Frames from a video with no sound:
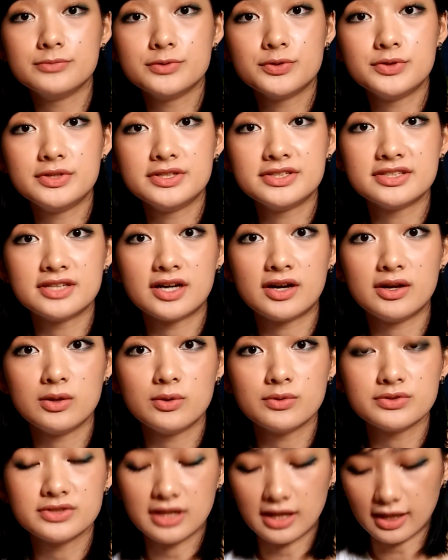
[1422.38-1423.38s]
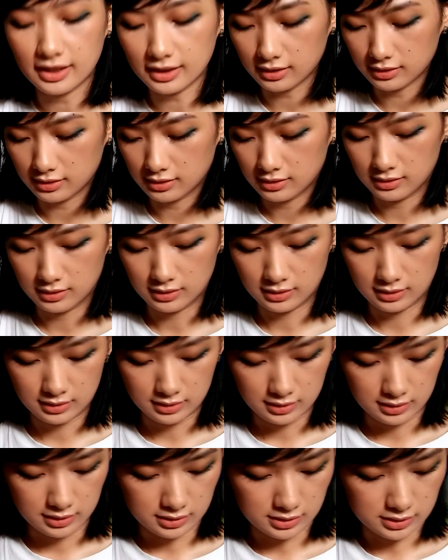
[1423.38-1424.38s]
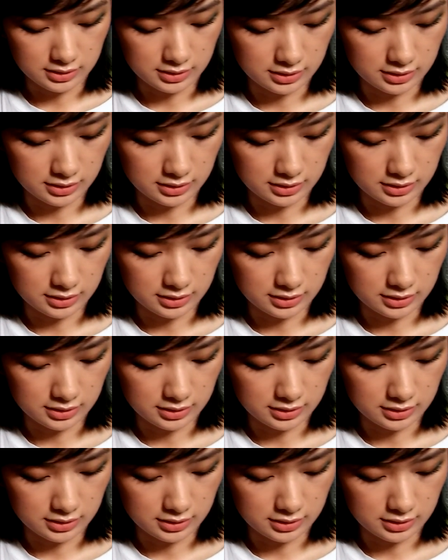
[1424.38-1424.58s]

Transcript: So yeah, so this is how it looks like.